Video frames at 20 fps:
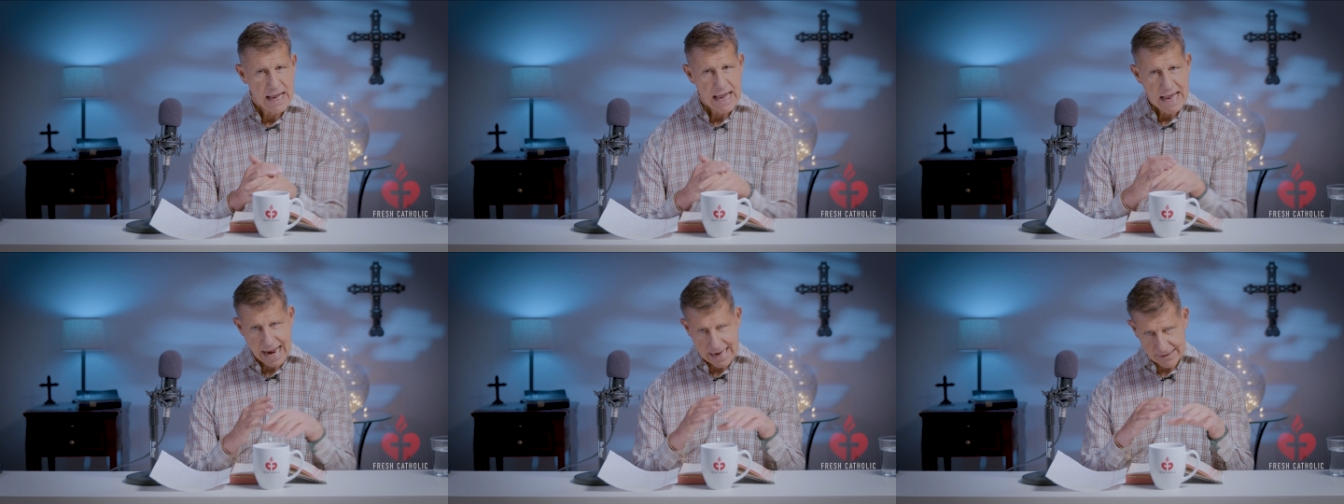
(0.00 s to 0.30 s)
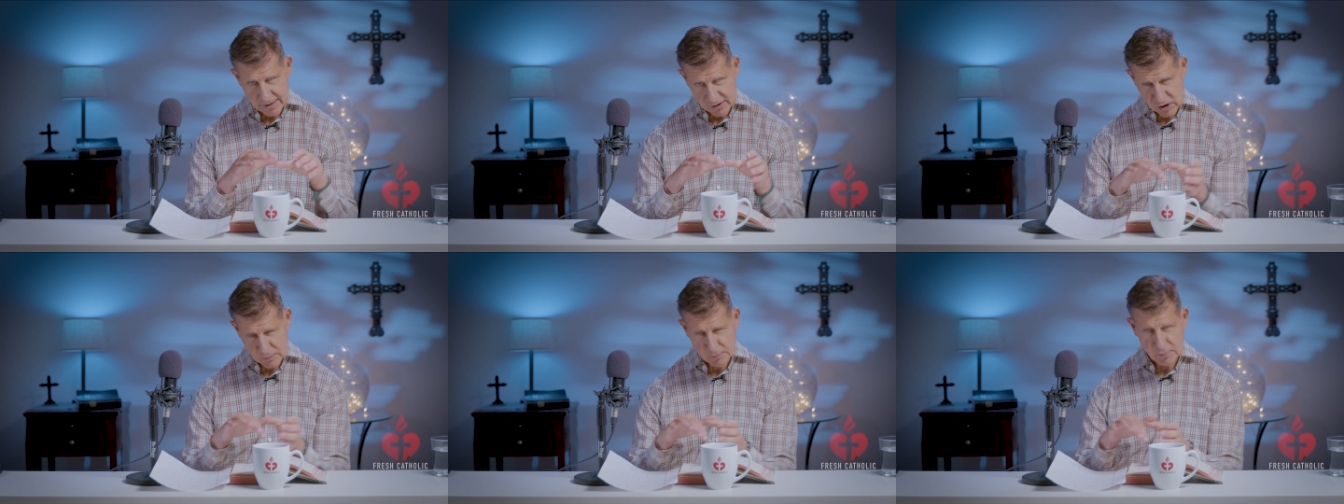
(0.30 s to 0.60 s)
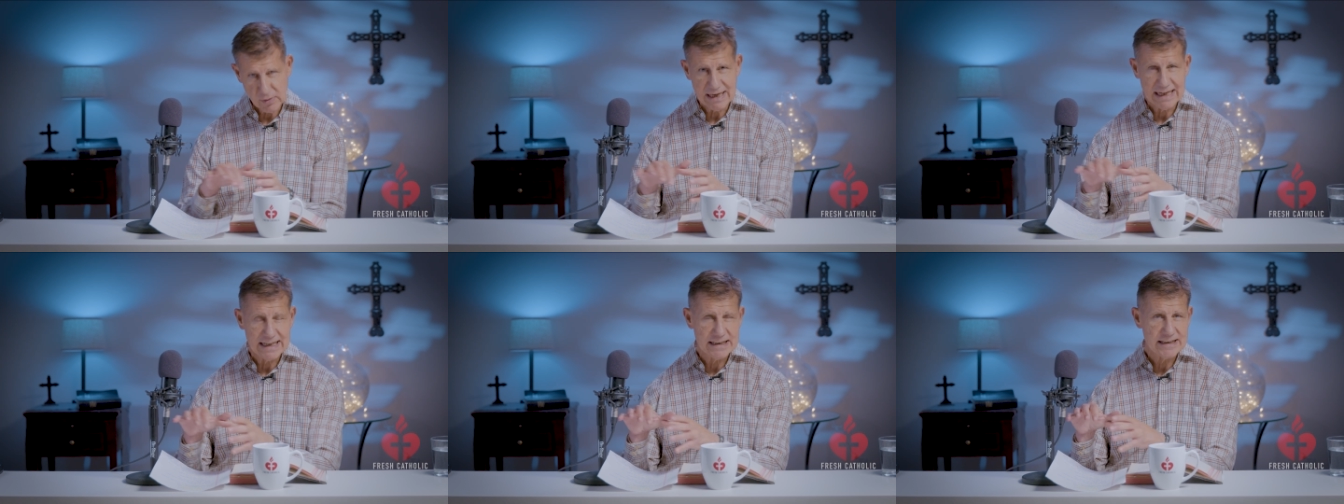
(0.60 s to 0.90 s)
and
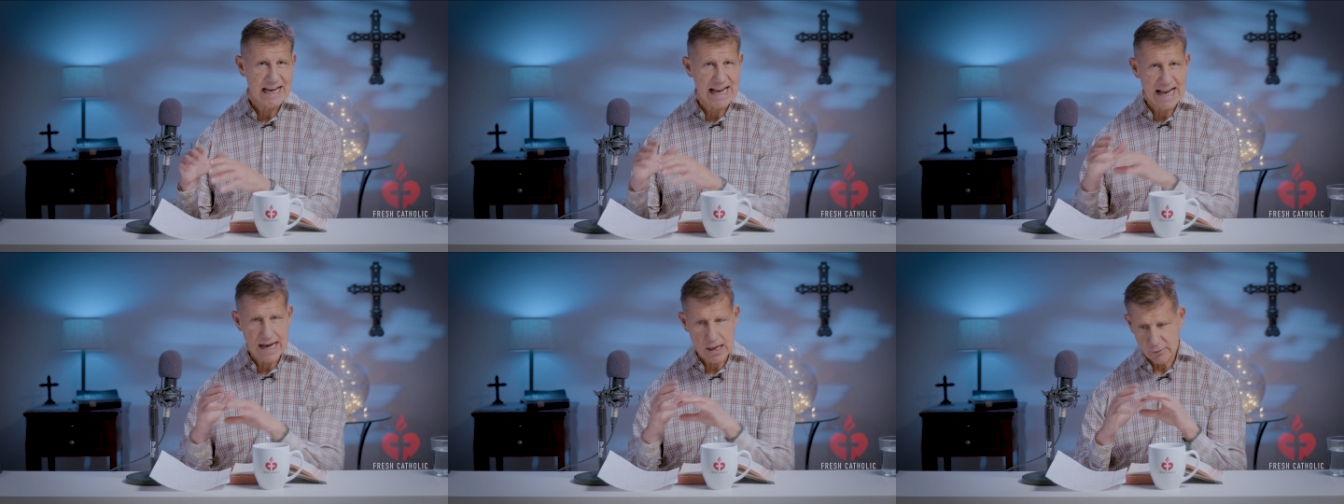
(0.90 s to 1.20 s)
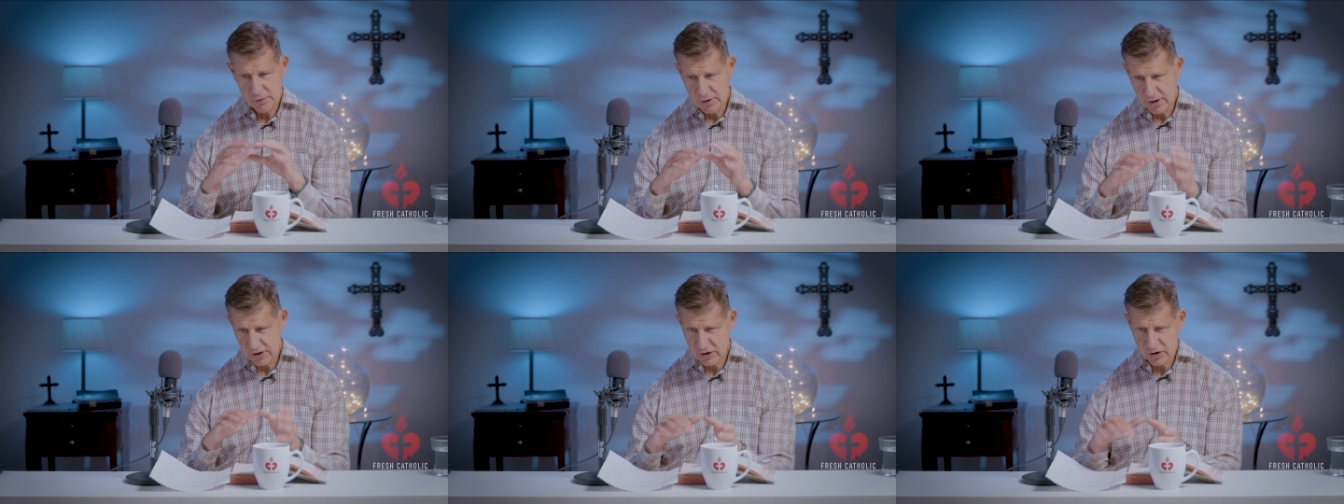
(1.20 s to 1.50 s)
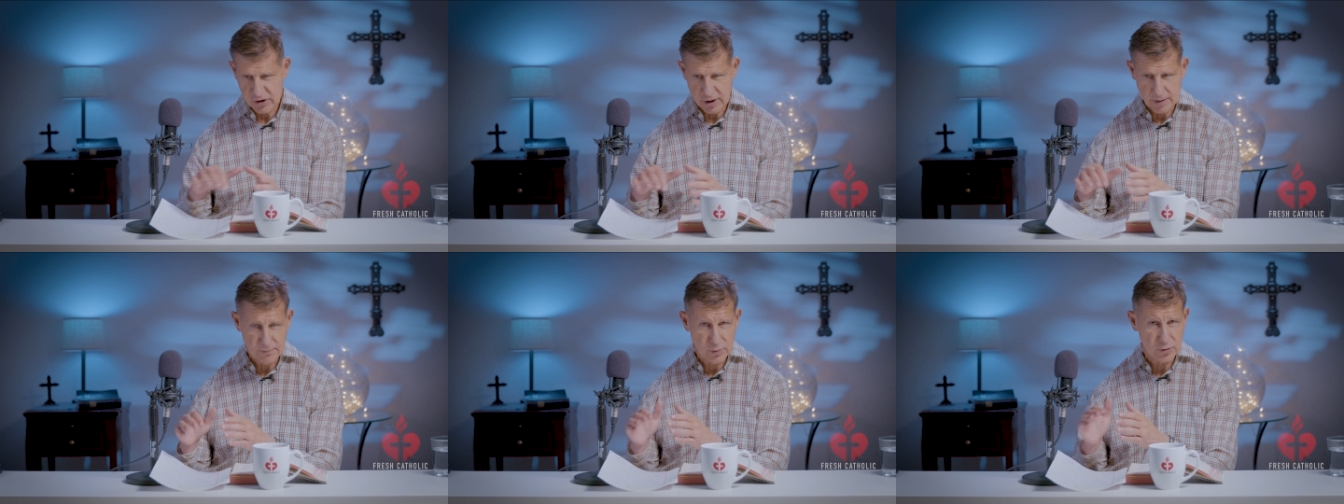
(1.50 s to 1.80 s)
explained how
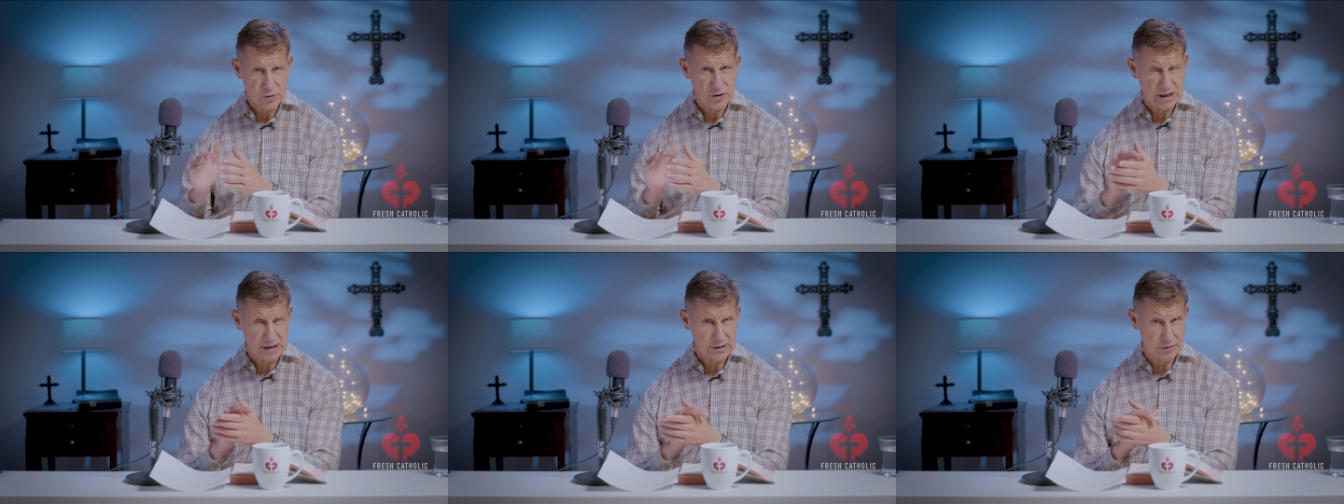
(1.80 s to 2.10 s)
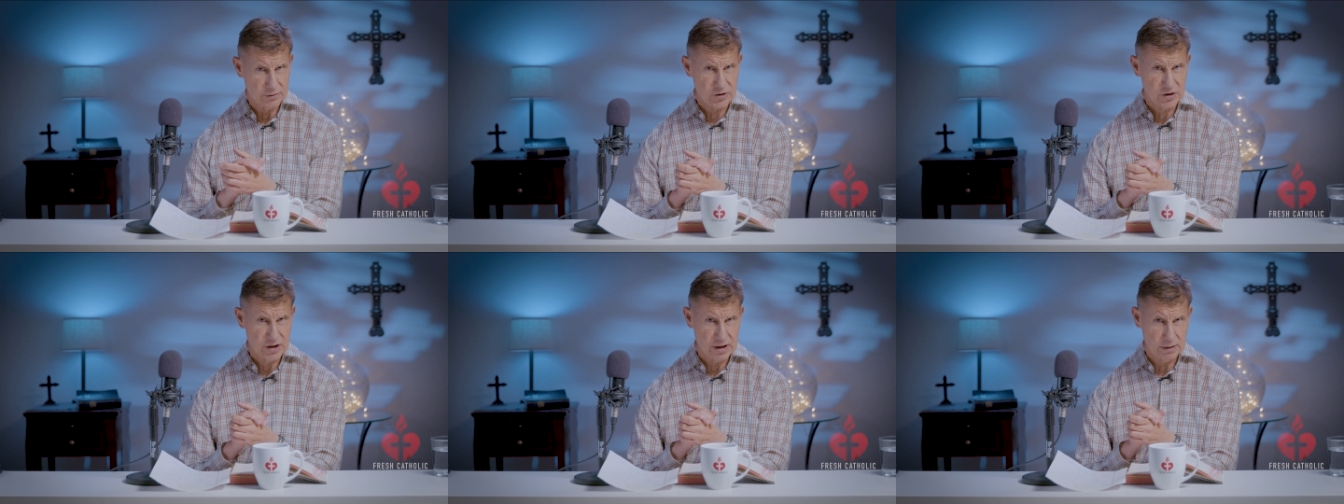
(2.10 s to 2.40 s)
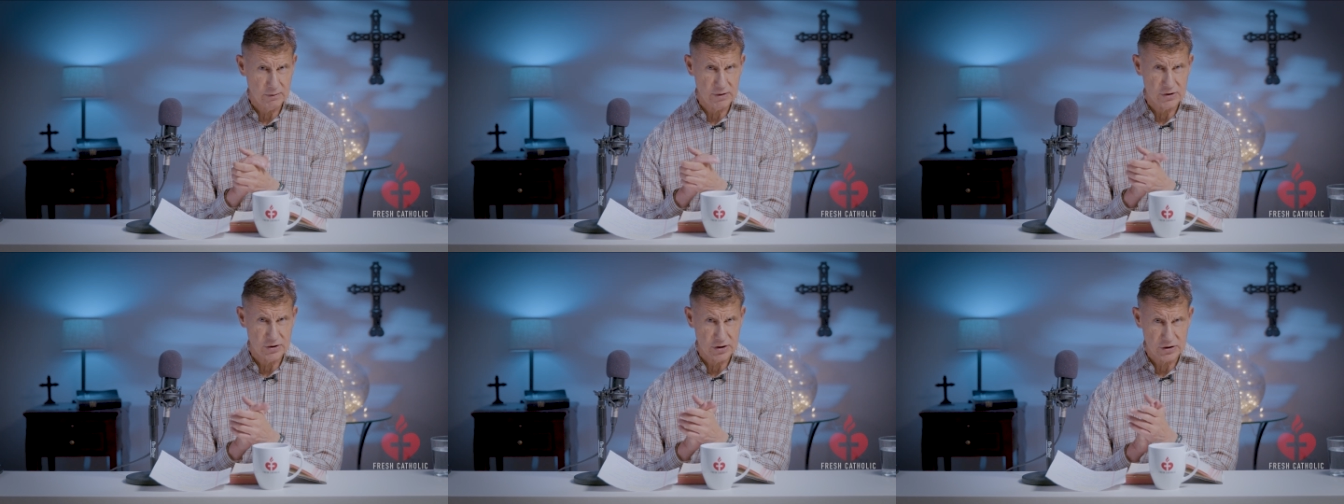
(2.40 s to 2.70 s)
this particular
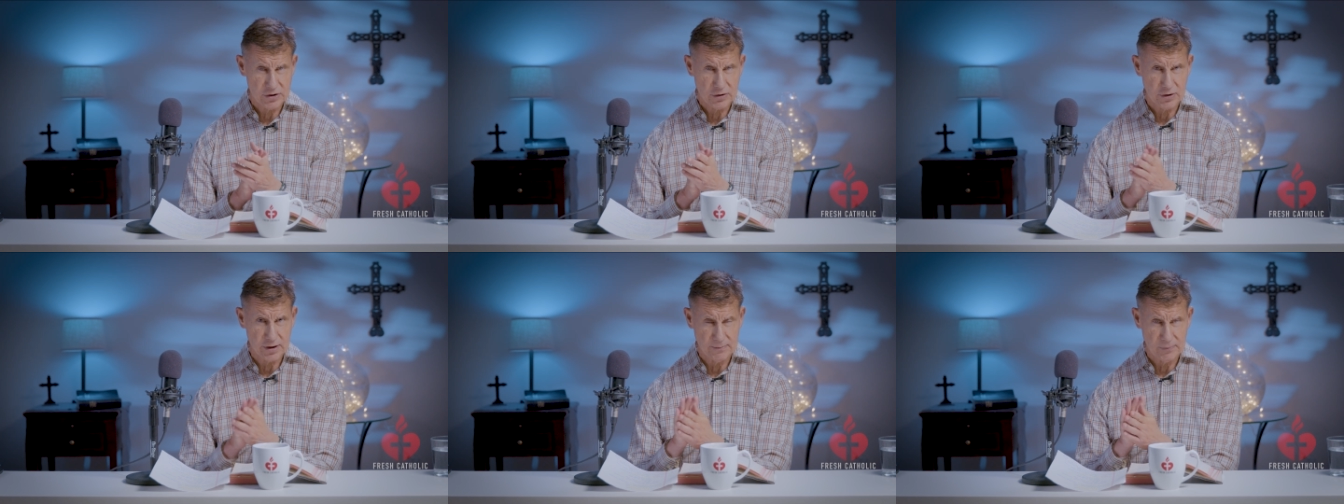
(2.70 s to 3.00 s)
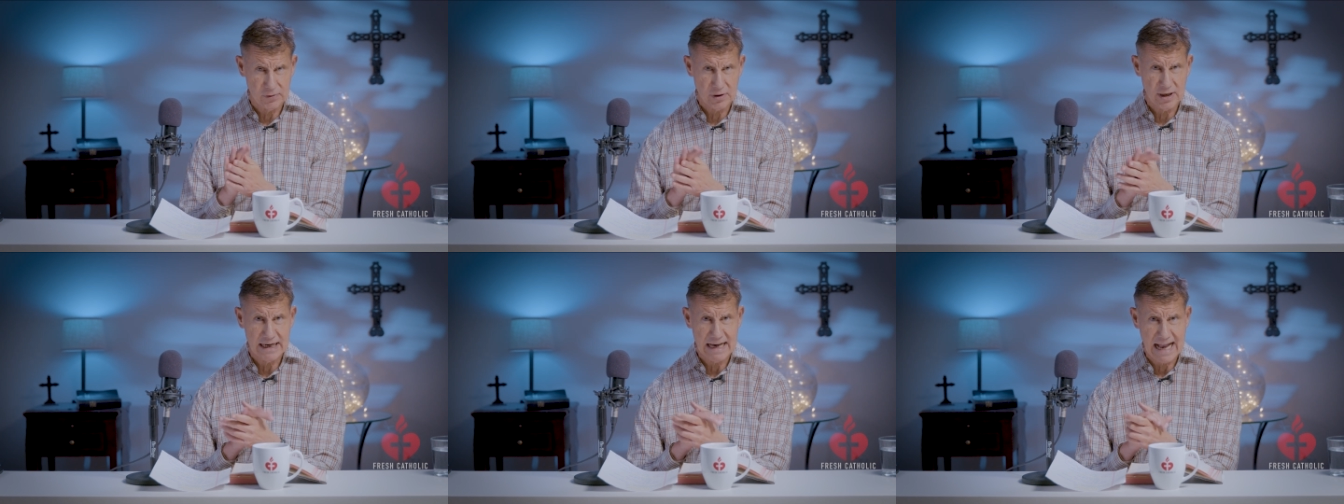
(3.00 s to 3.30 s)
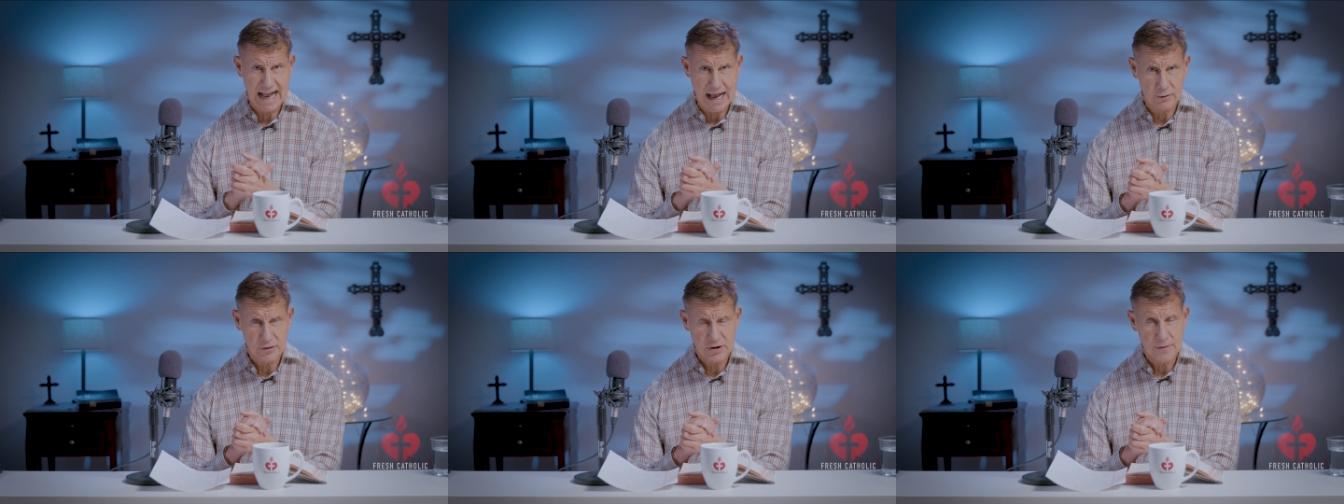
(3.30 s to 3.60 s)
series is going to play
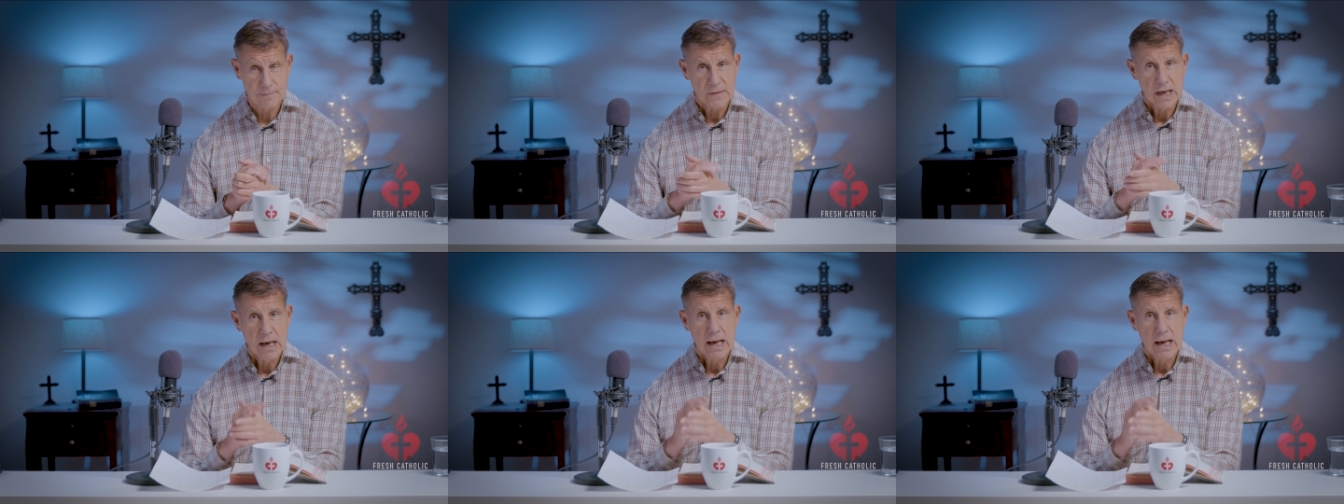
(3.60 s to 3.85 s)
out.